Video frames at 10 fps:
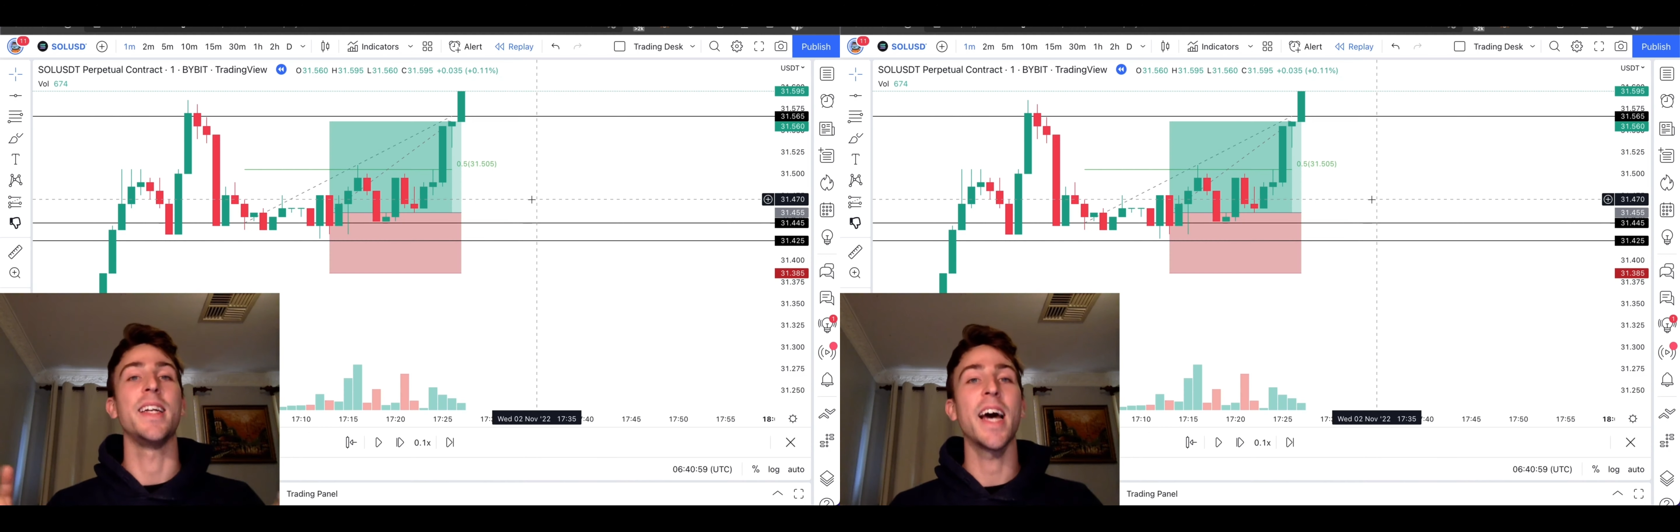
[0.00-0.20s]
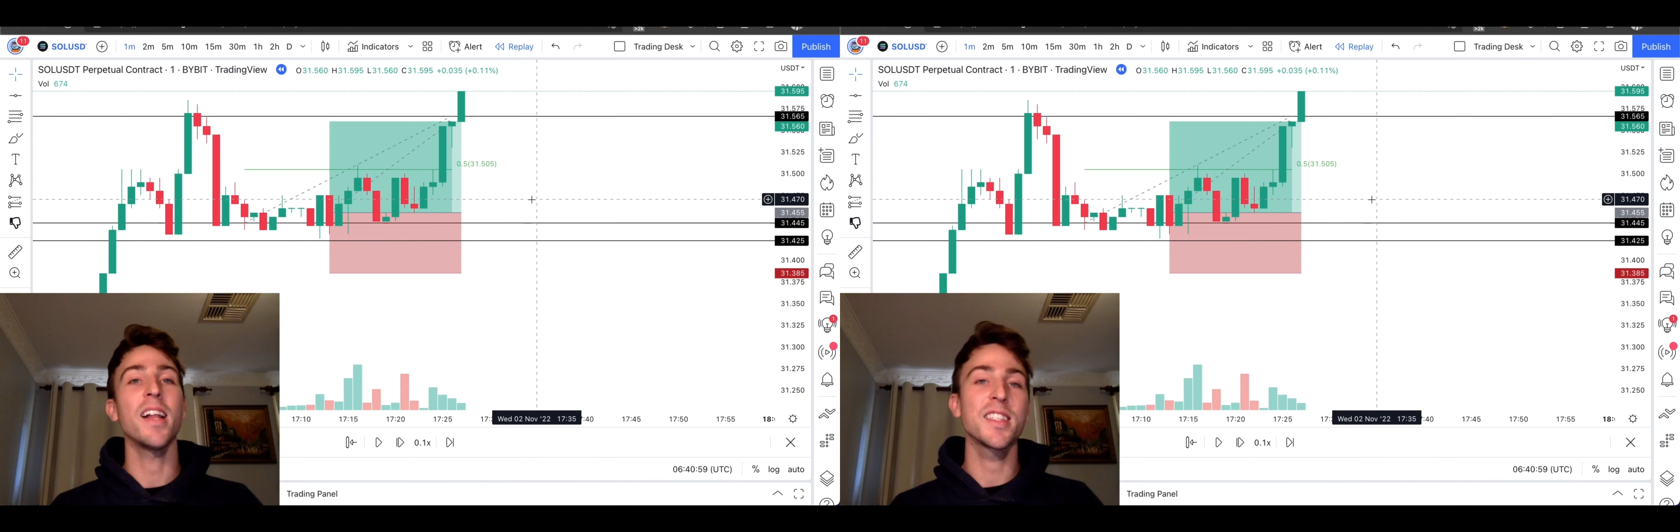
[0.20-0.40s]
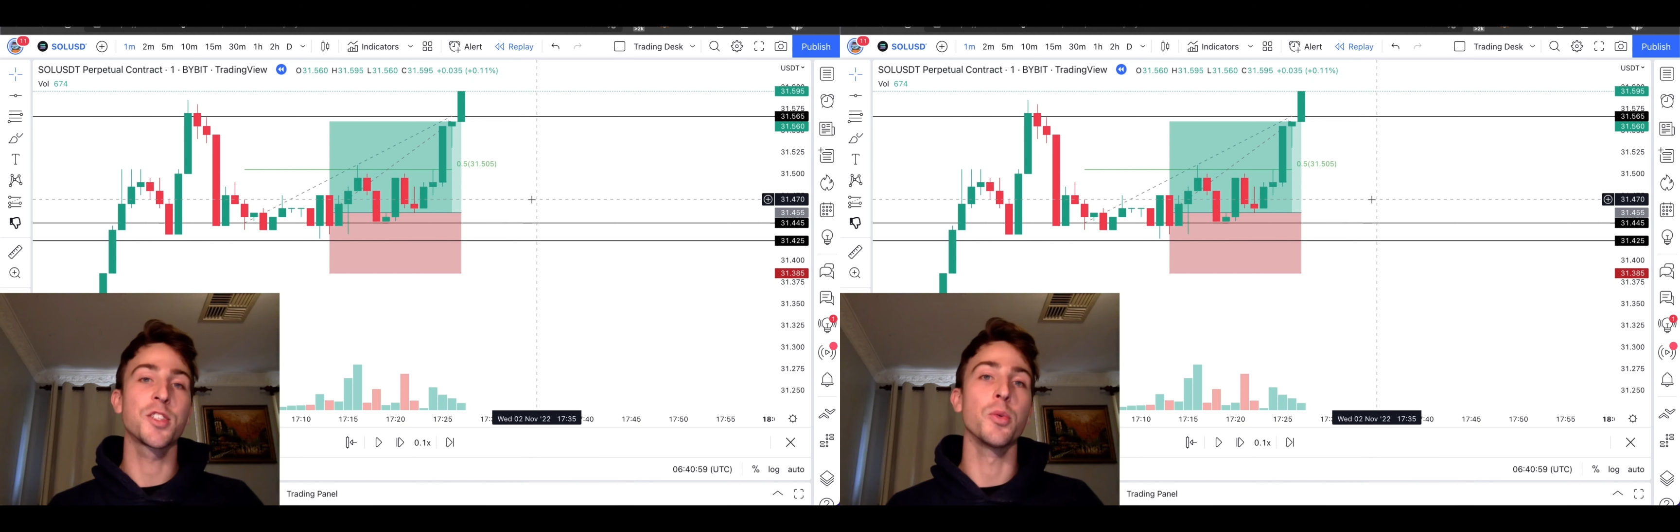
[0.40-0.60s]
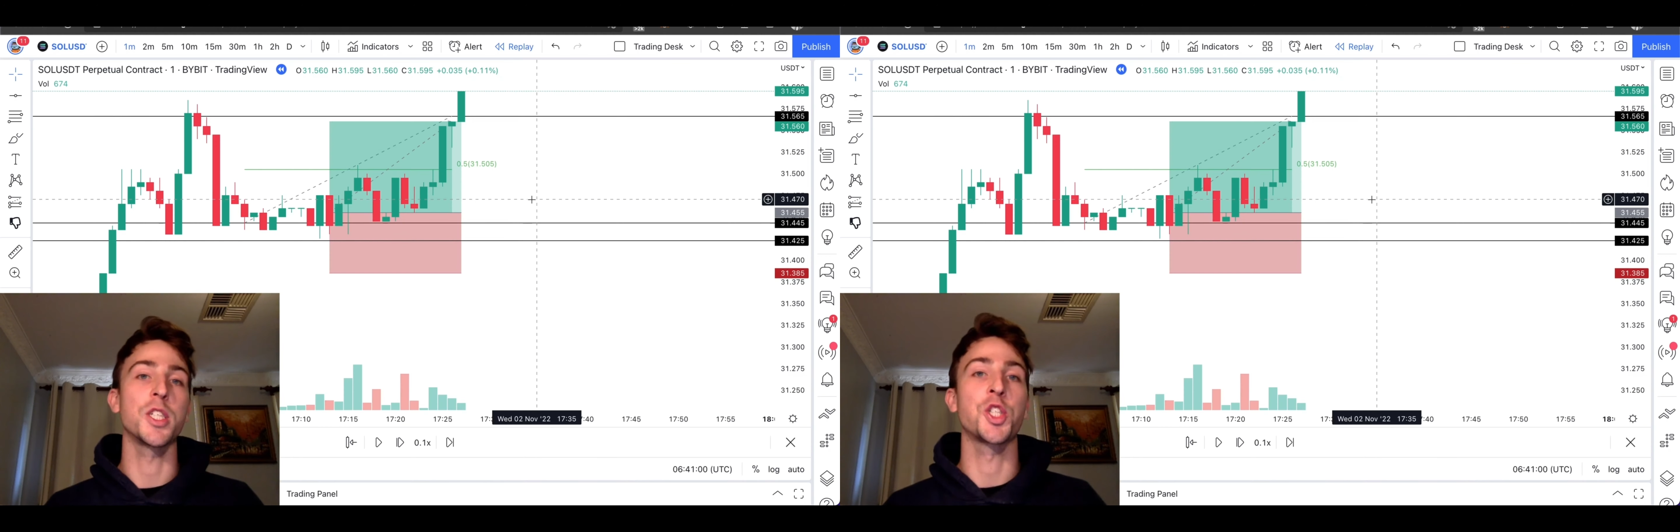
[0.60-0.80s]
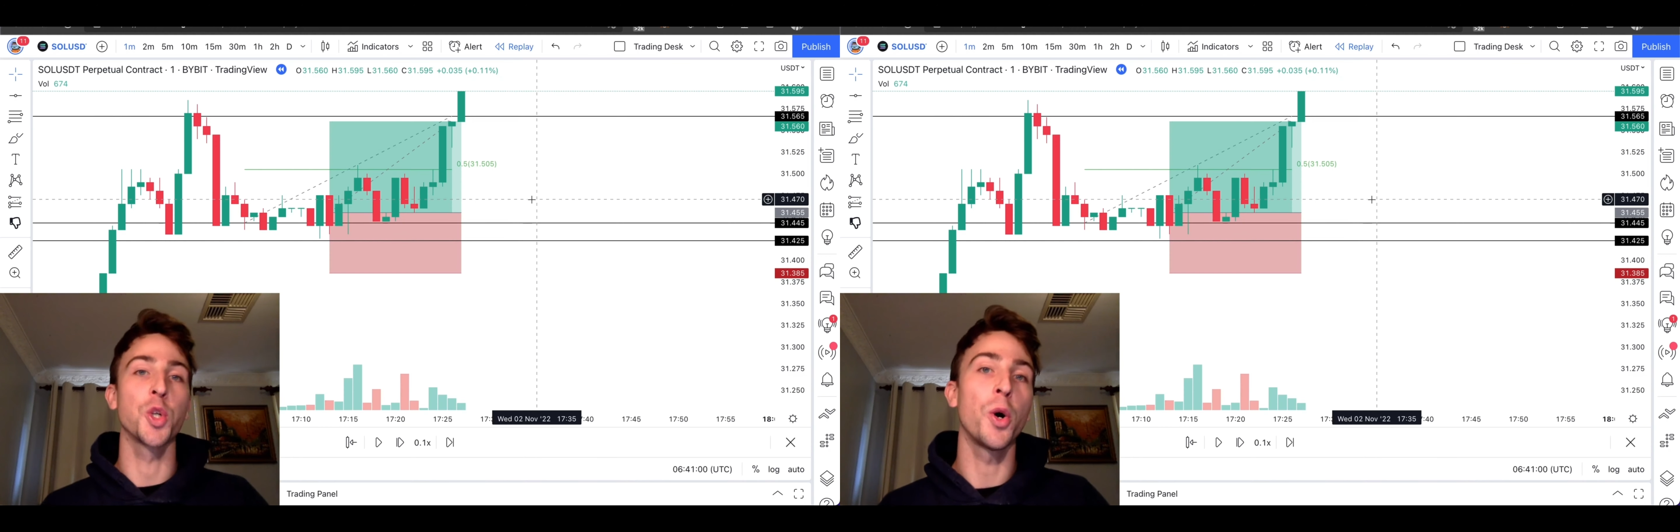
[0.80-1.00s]
Now let's do a
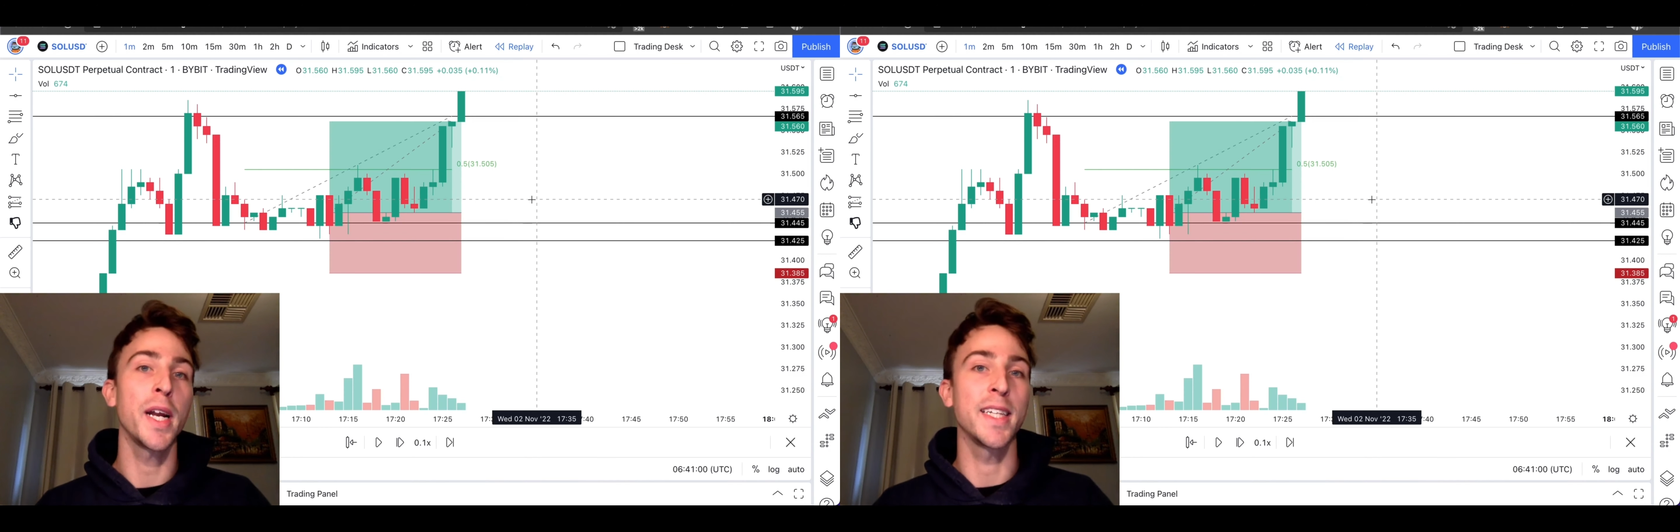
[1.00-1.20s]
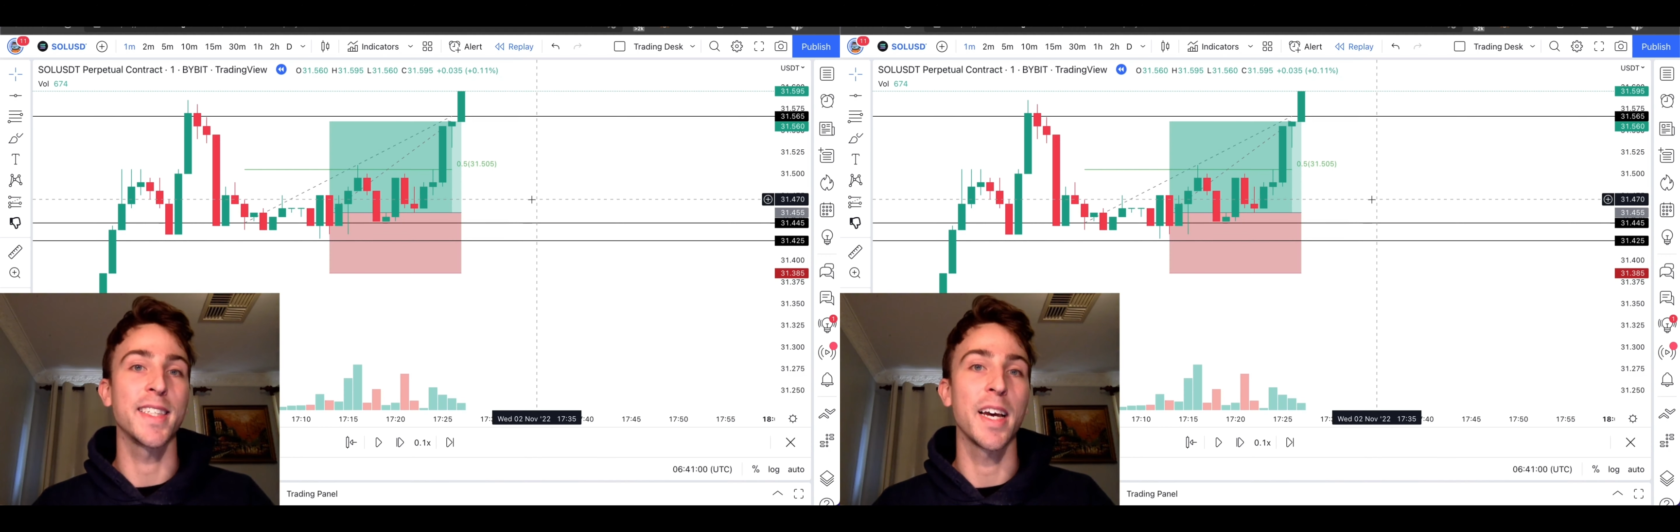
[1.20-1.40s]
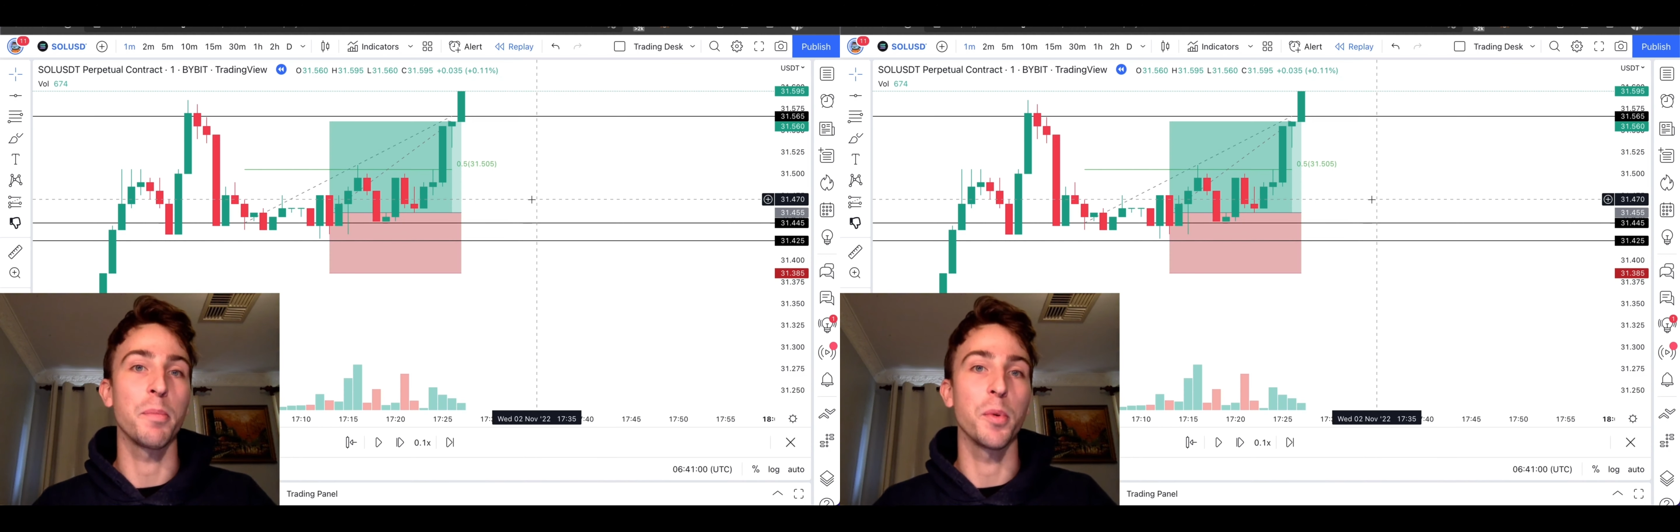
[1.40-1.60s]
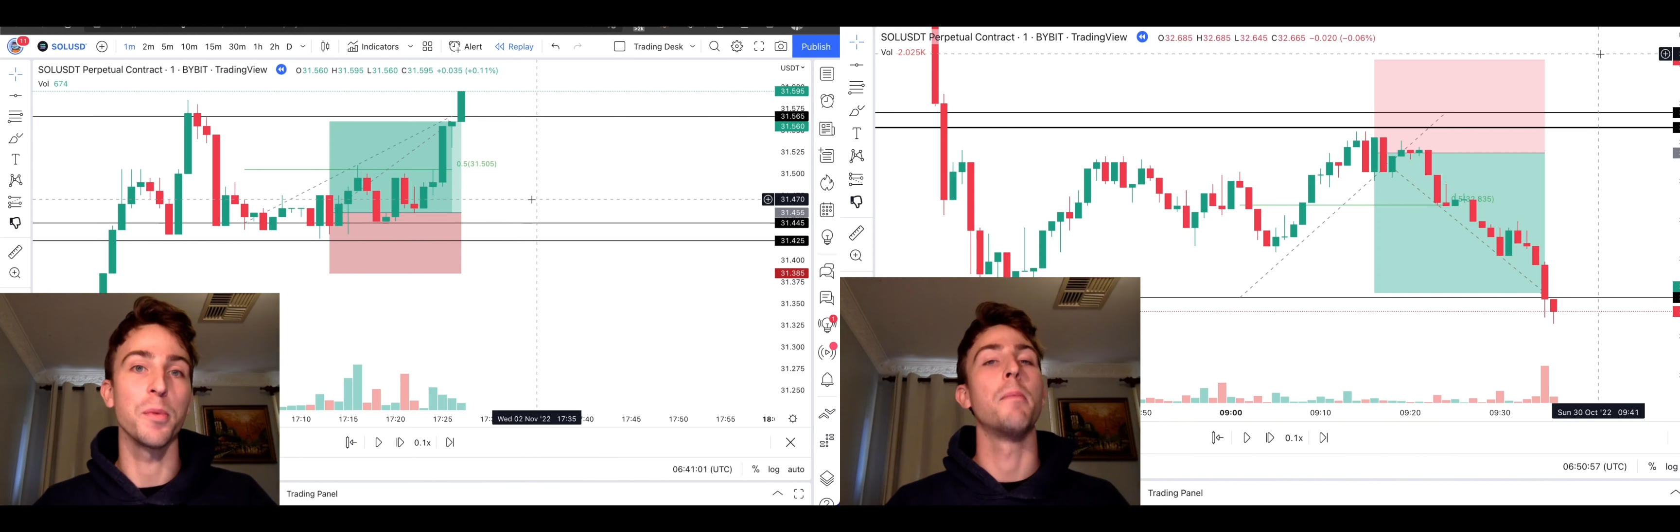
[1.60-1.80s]
short example.